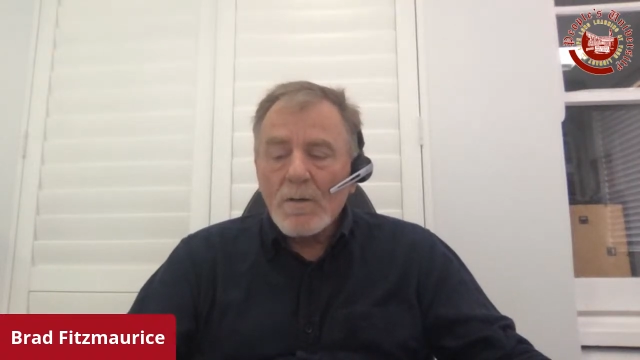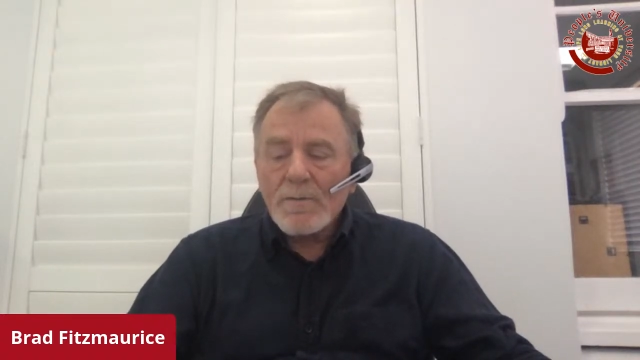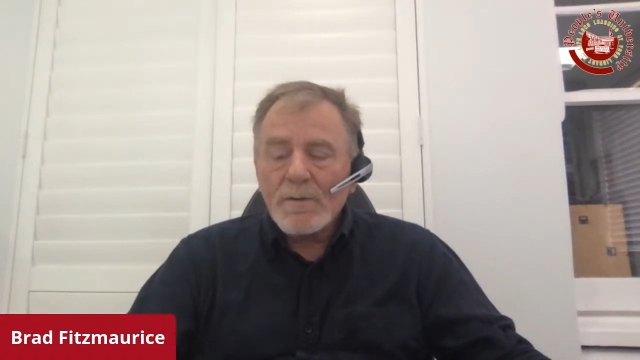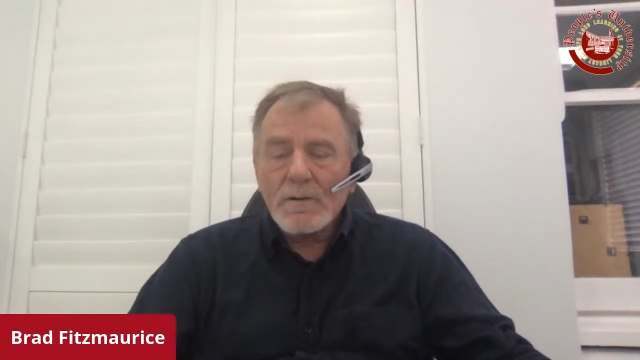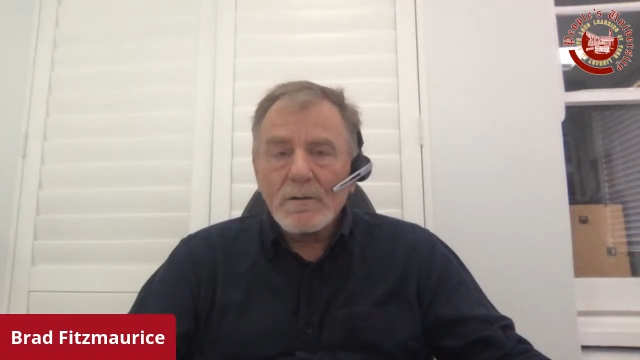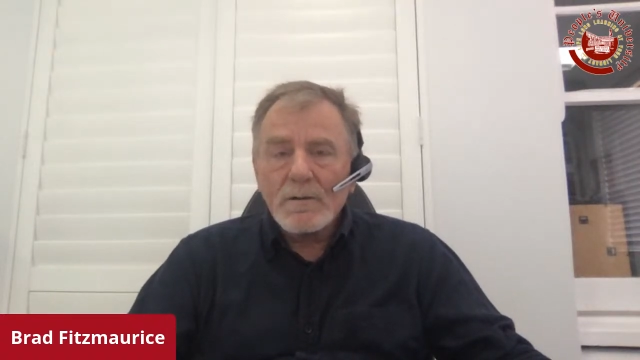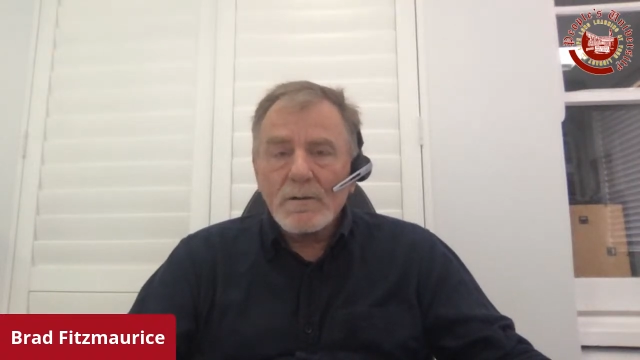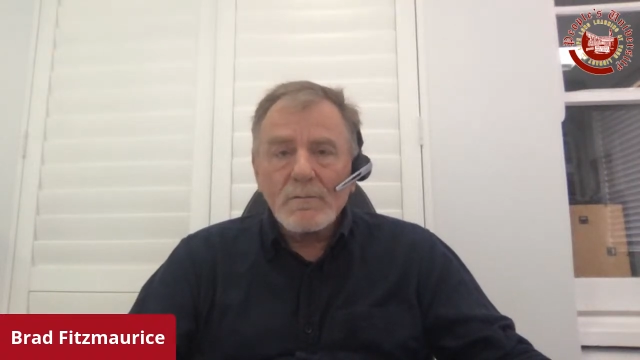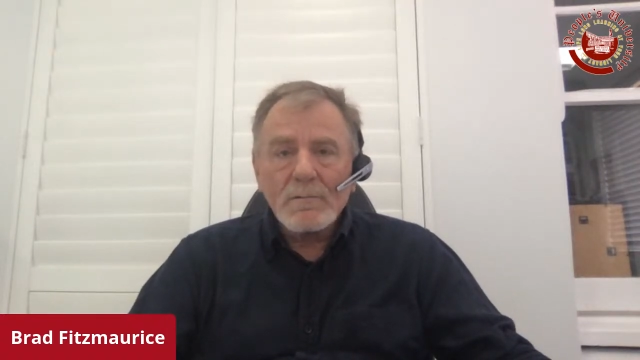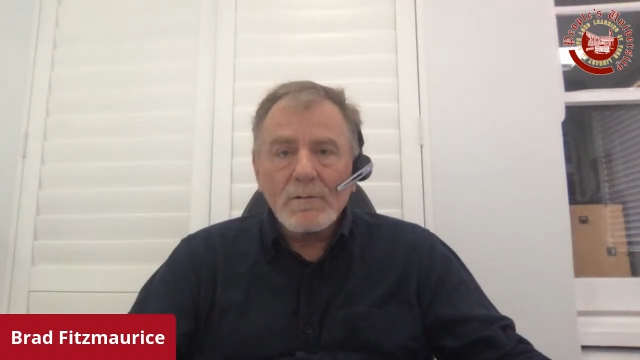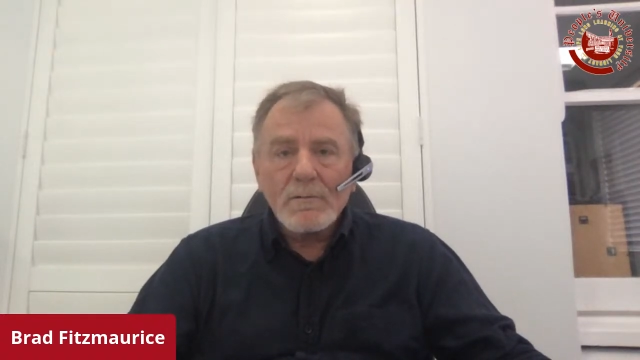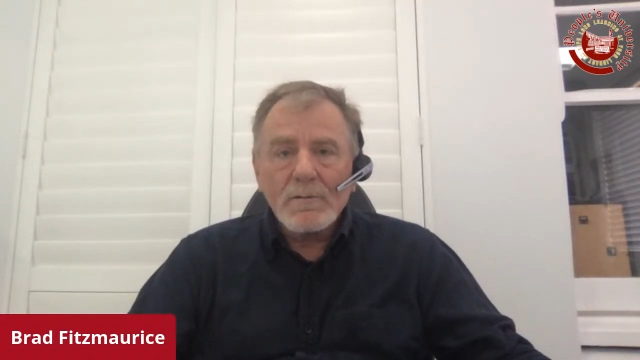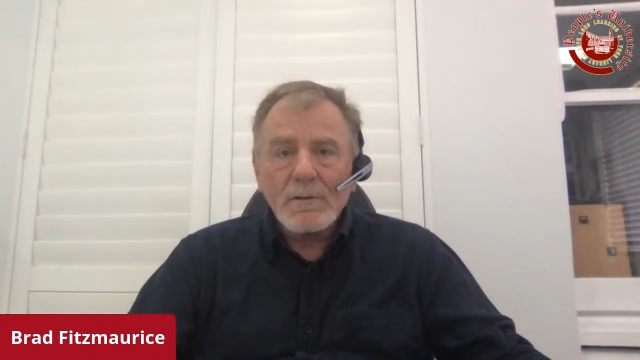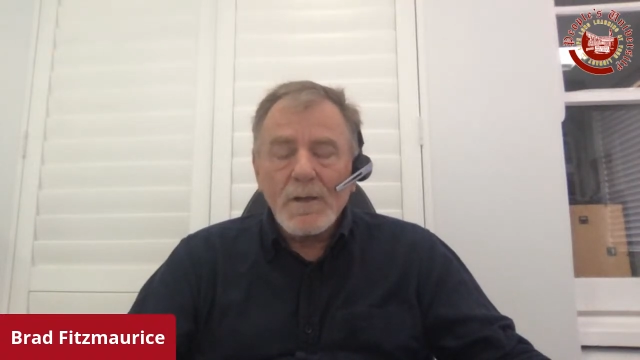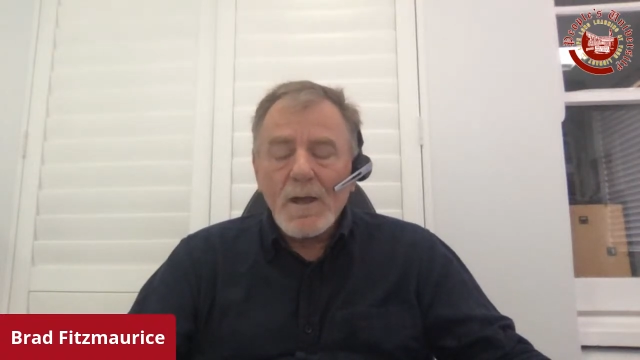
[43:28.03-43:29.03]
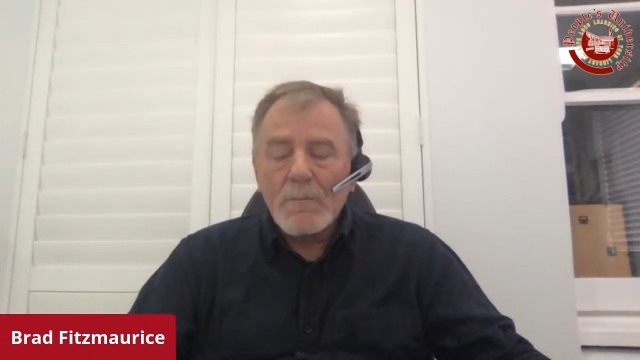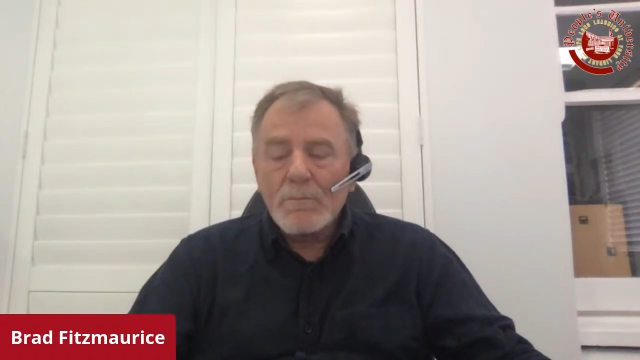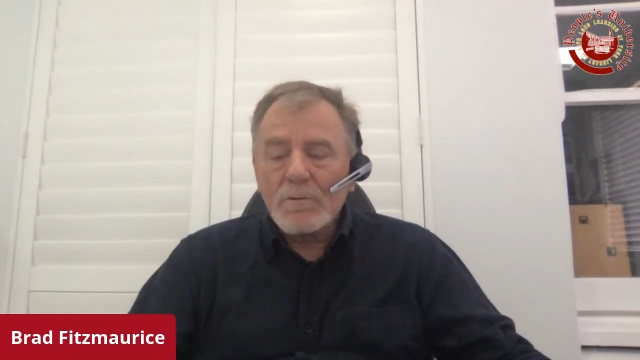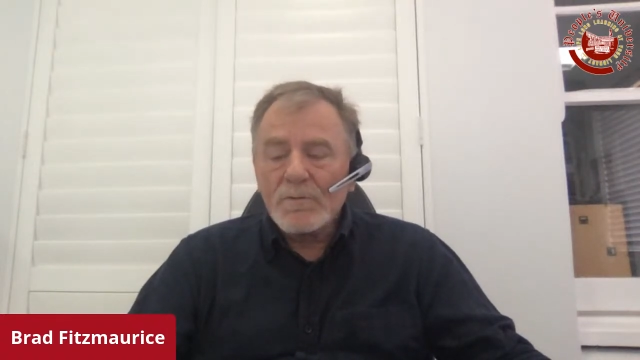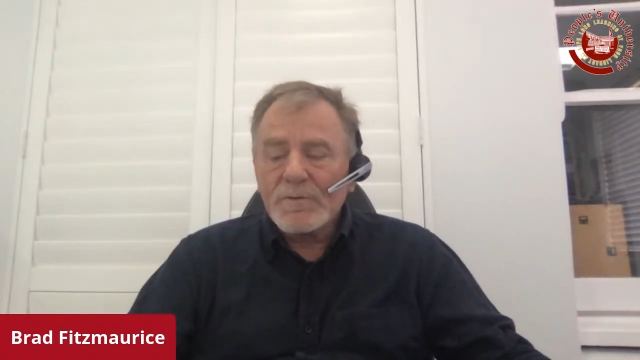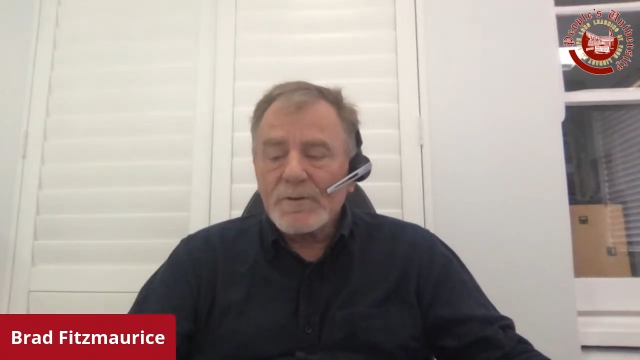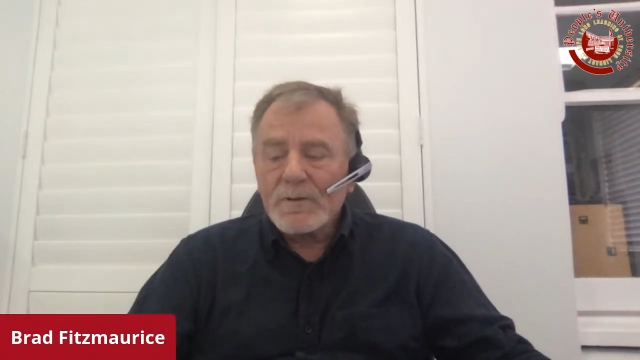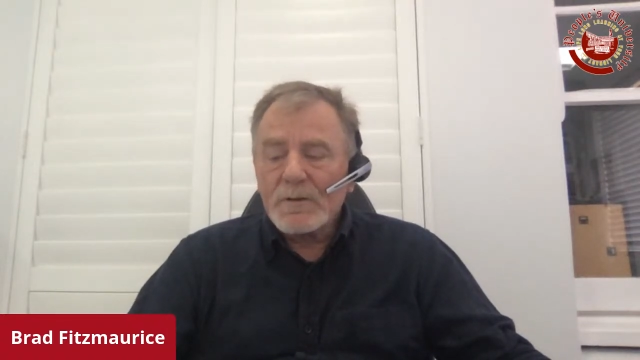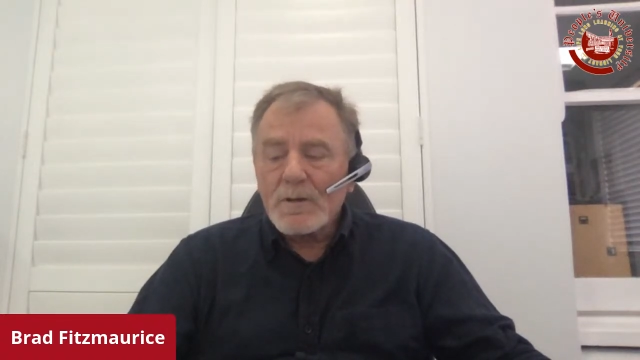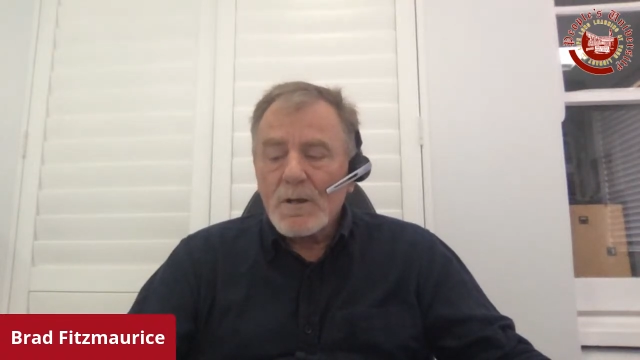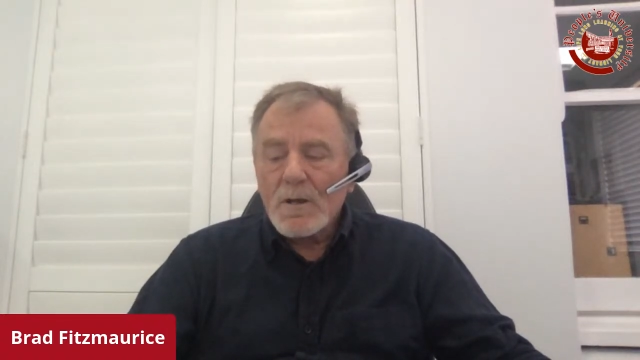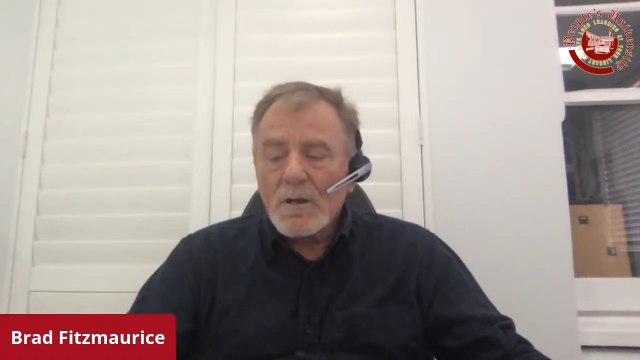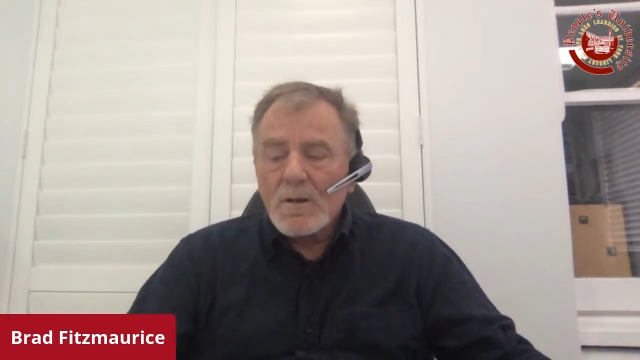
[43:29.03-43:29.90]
the Admiralty